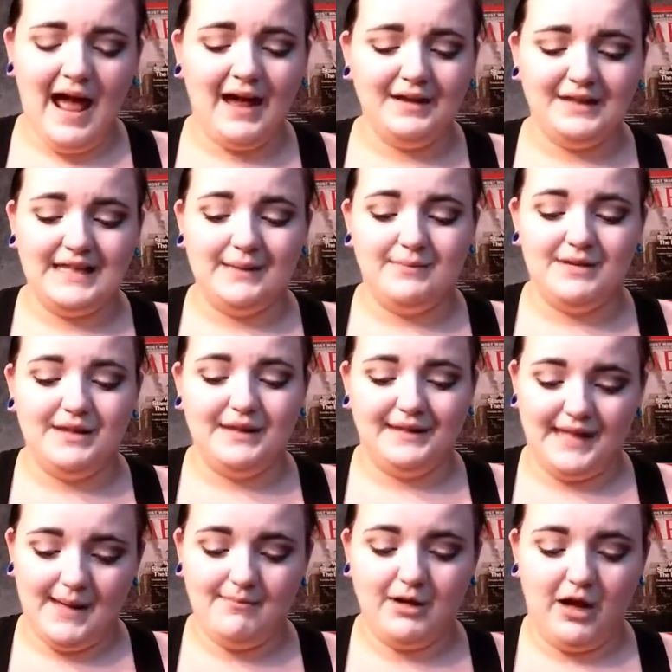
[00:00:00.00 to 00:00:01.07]
has some of the
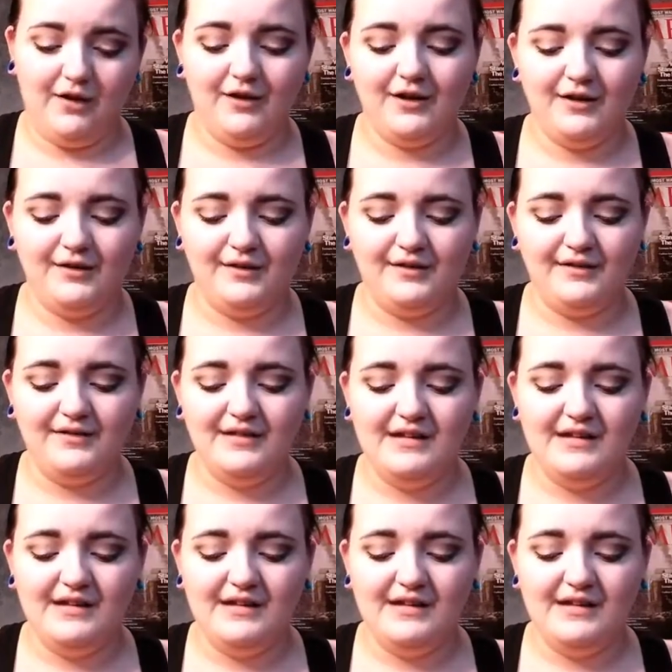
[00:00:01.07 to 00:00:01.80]
same colors